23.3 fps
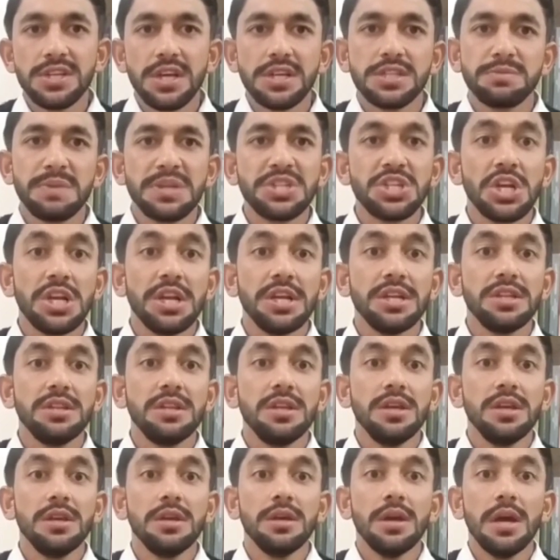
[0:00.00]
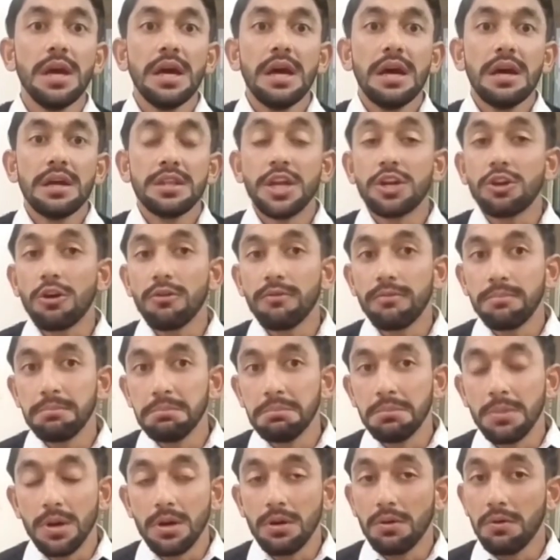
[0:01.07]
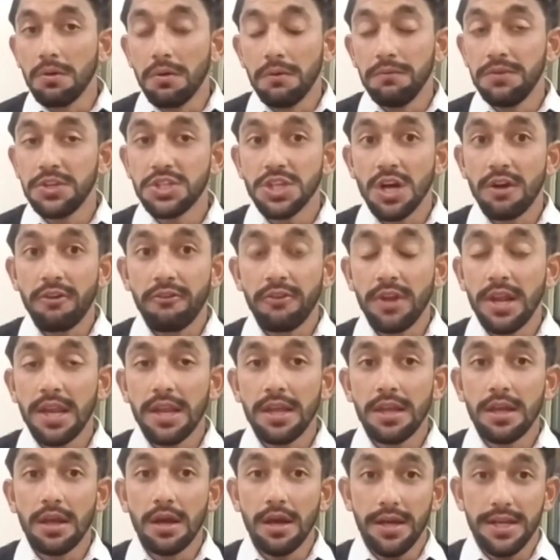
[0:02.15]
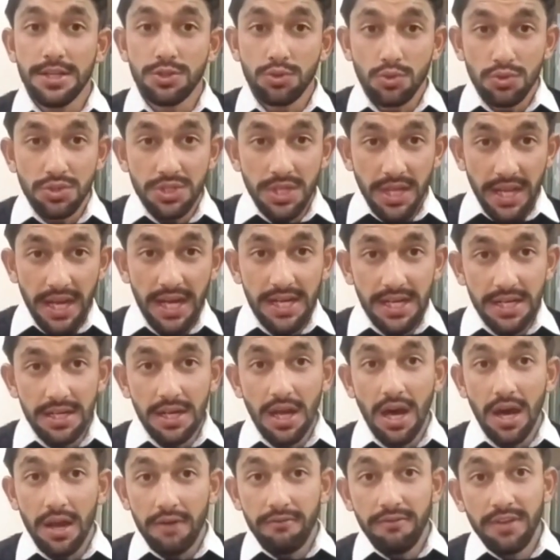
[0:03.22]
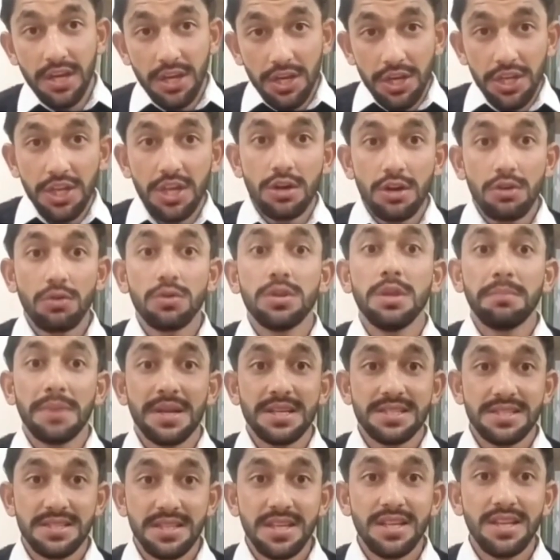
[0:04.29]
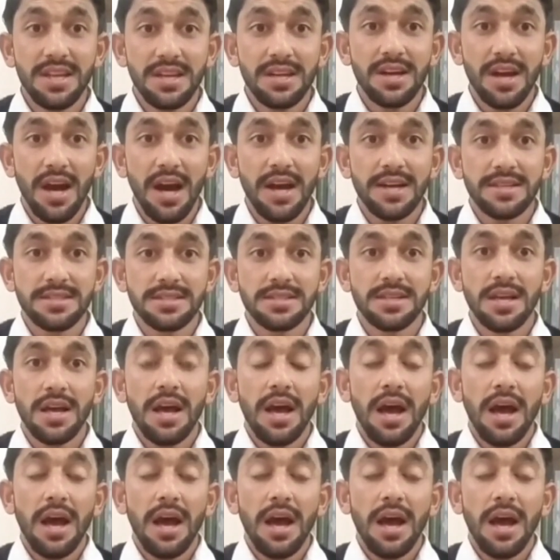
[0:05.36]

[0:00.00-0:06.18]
especially which are really associated, are very near to the Palestinian cause,